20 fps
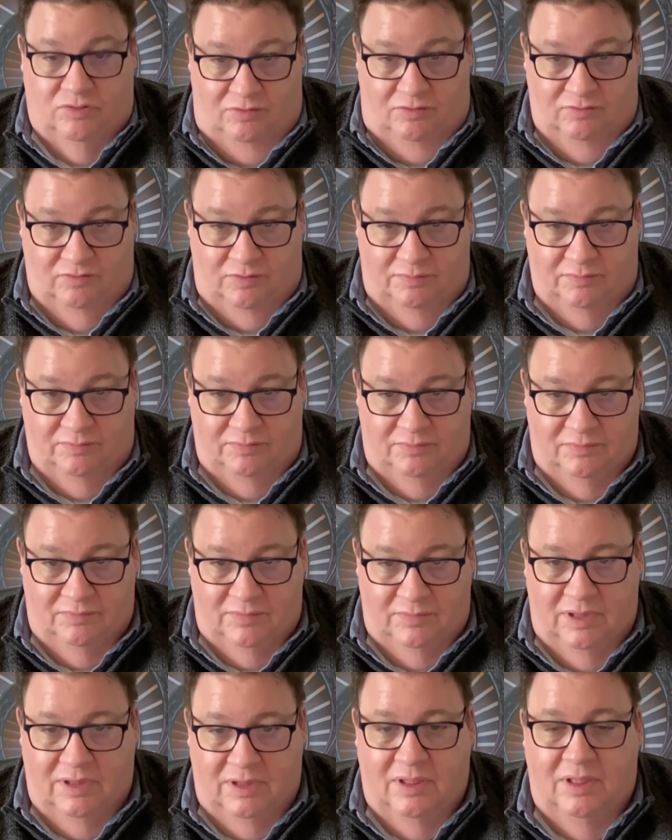them.
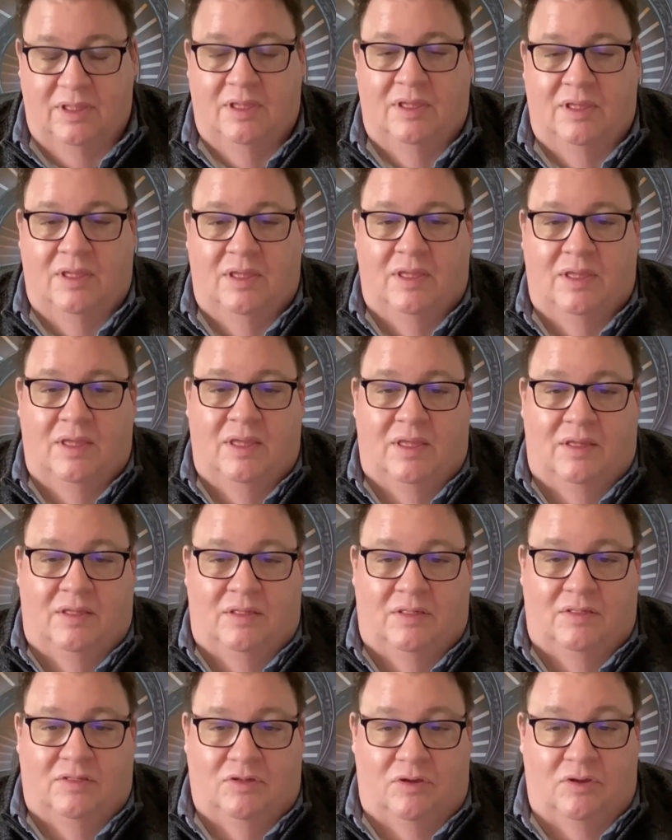
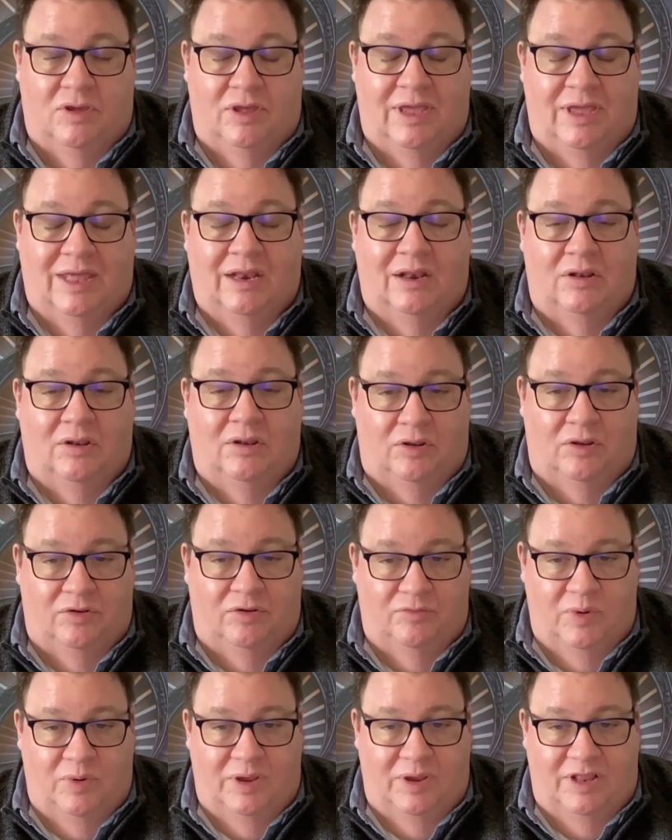So you can get a lot of
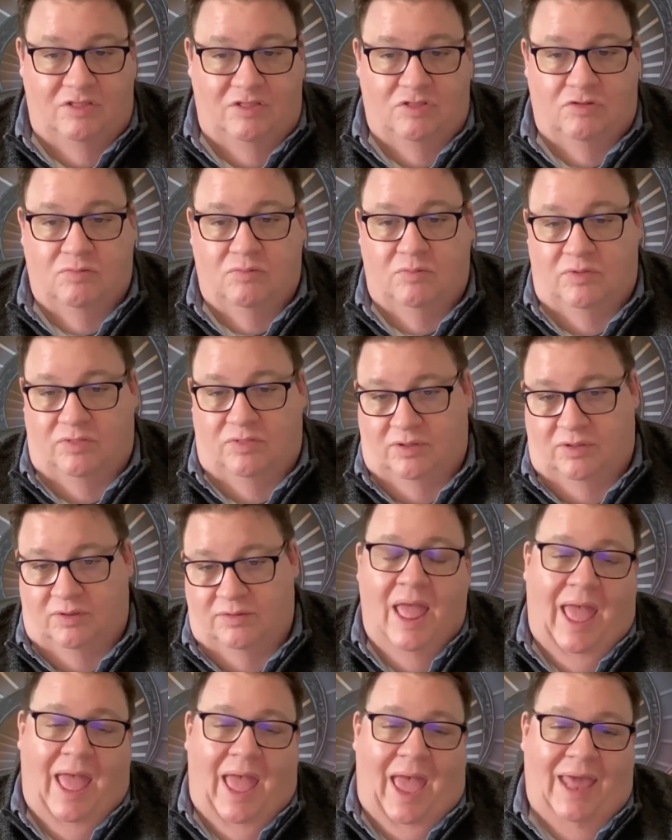wins with
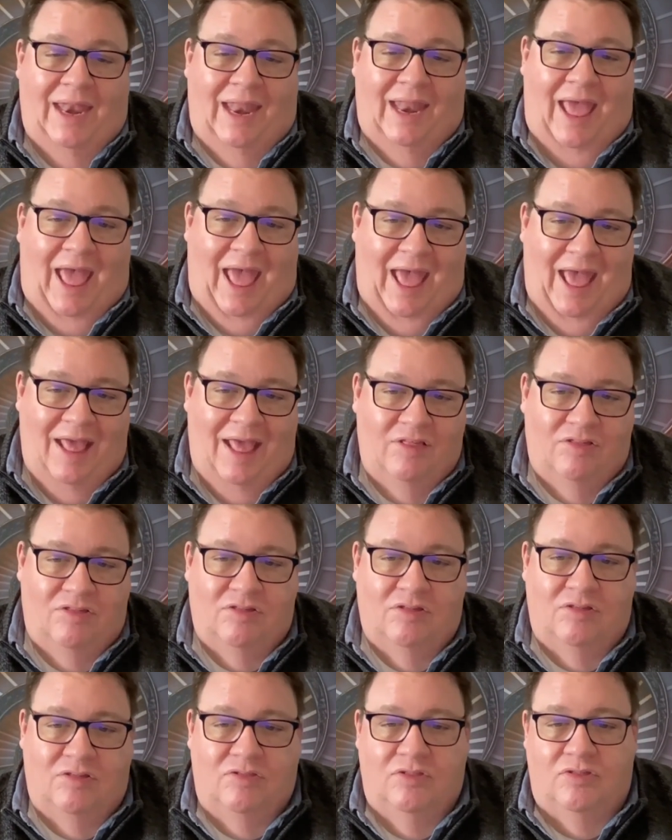those. And
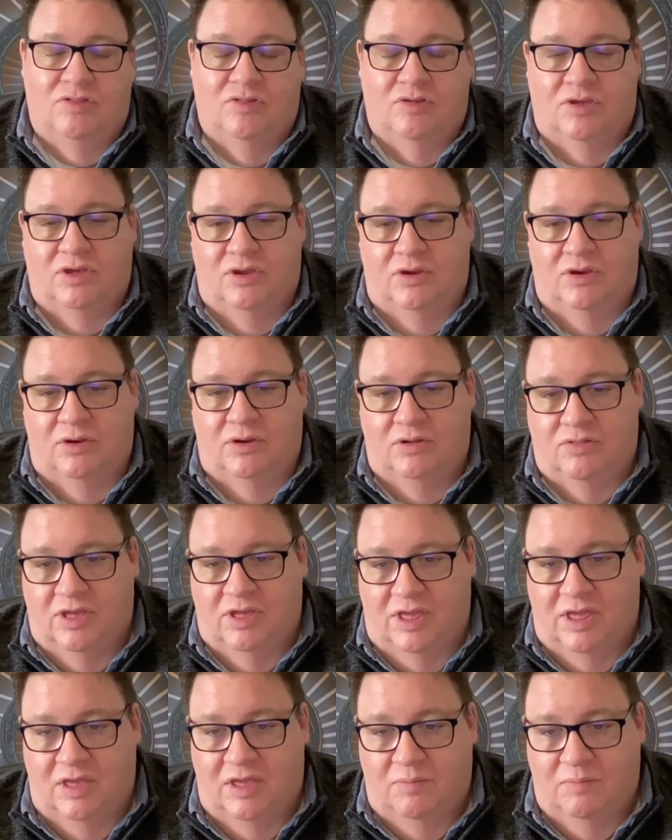as the
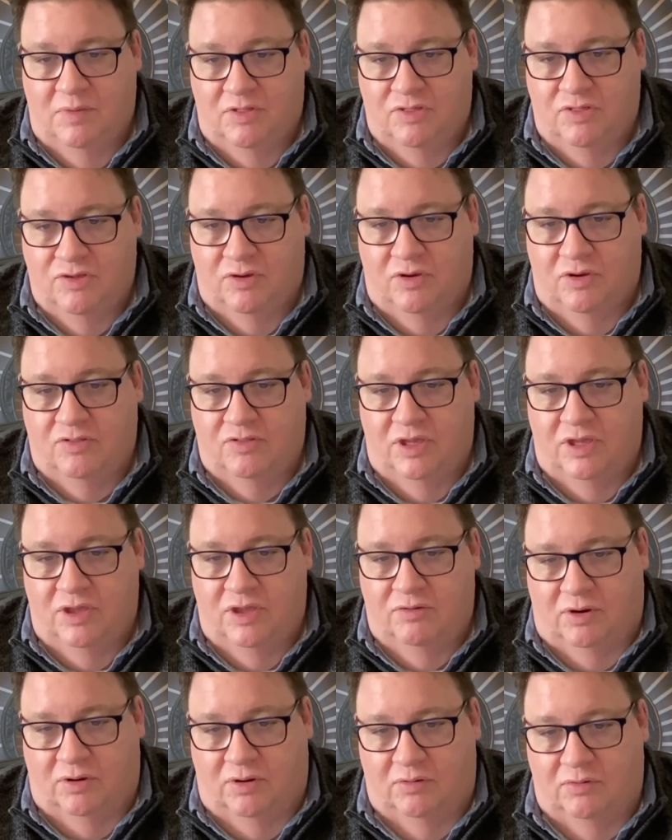security maturity
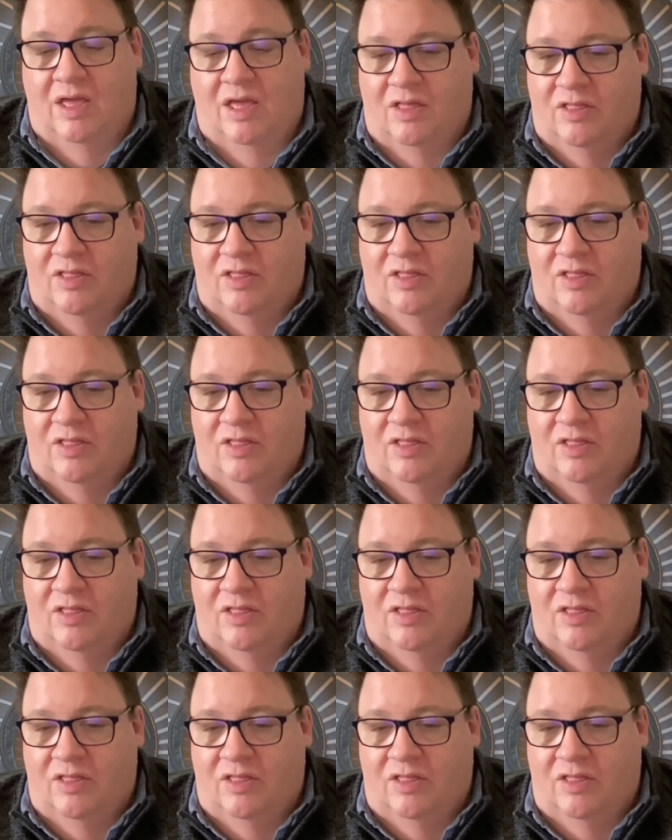grows, the